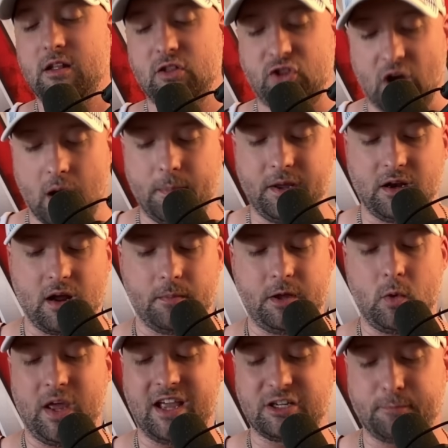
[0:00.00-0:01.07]

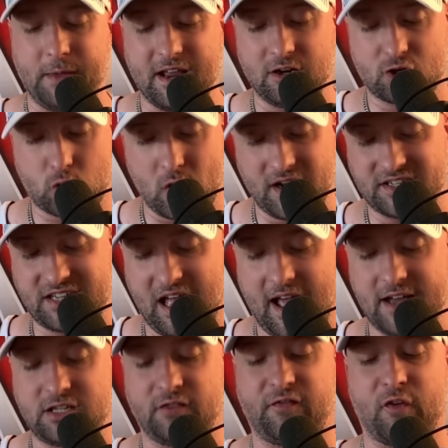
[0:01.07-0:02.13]
WWE is being
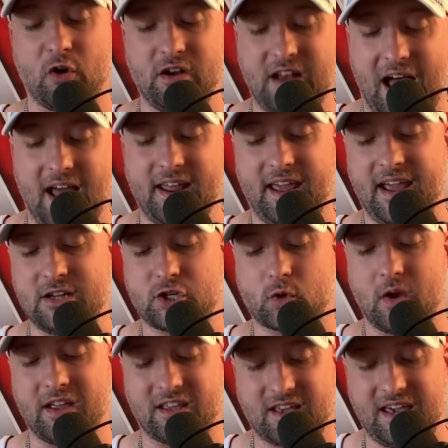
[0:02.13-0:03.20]
criticized for not
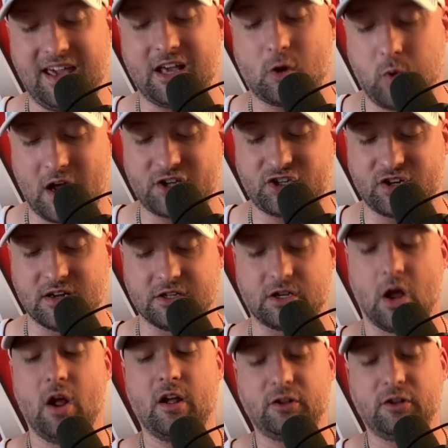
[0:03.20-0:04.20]
answering key questions